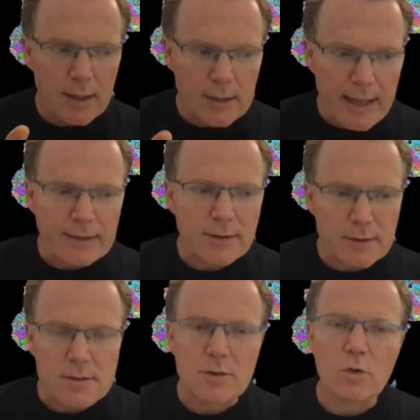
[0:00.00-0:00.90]
land
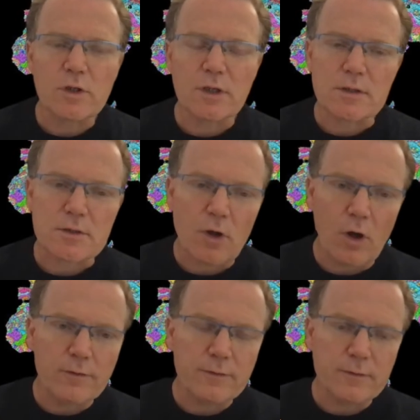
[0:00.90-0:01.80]
custodians
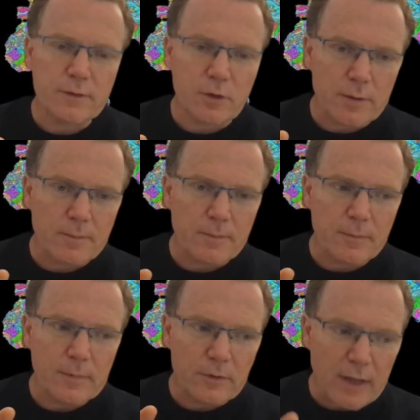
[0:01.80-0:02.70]
of the
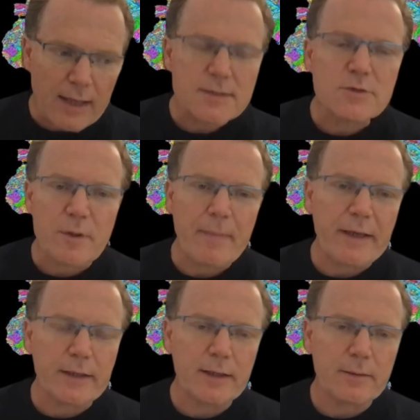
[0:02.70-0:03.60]
last
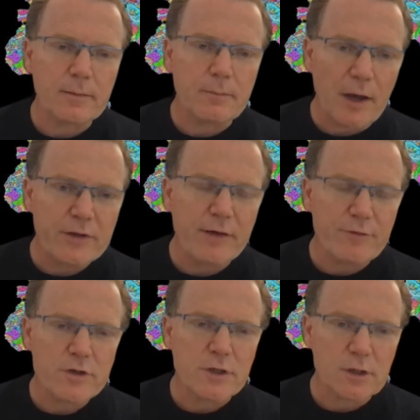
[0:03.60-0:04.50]
remaining
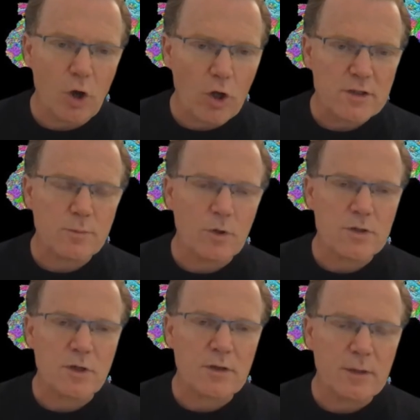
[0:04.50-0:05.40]
biodiversity
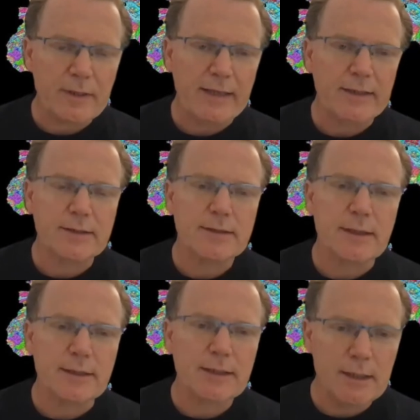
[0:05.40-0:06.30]
hotspots on the planet
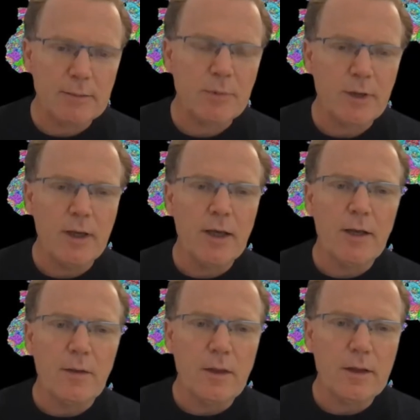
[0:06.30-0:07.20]
that keep
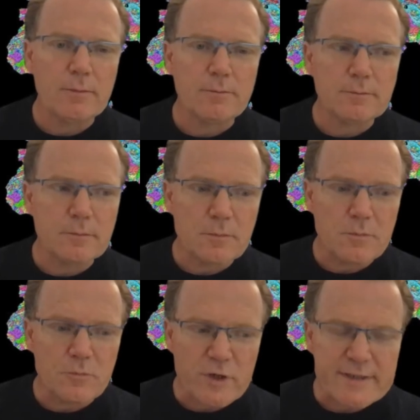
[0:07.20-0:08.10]
the
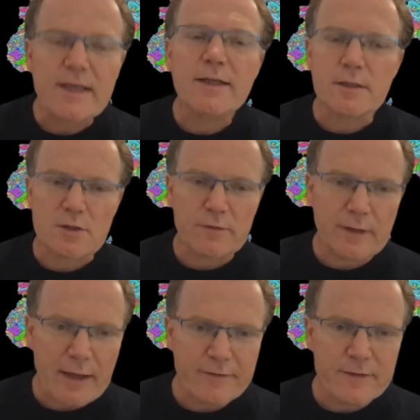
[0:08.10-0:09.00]
resilience of
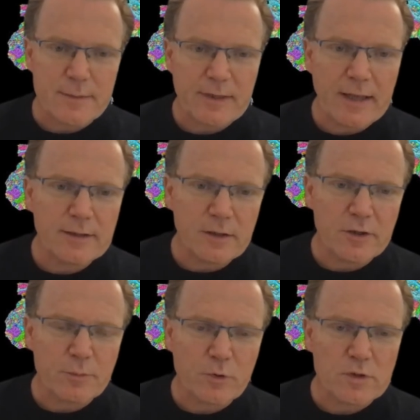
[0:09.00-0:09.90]
life as a
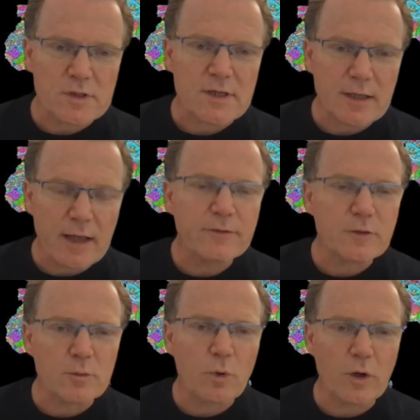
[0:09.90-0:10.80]
planetary process alive
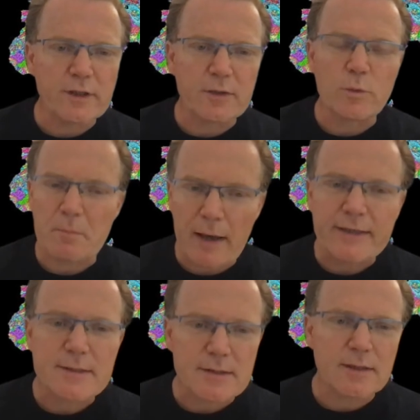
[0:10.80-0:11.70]
to the point that we
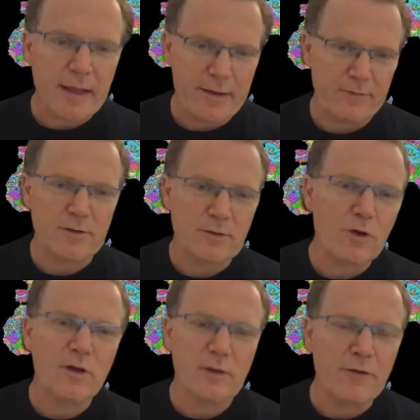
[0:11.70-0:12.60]
might still have
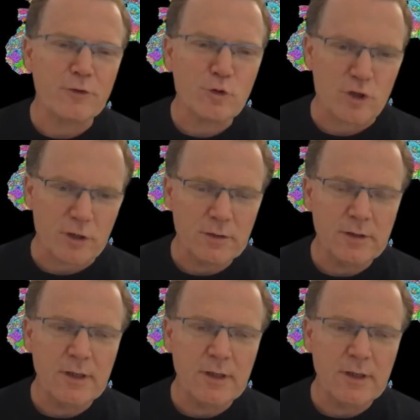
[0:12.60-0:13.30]
a future,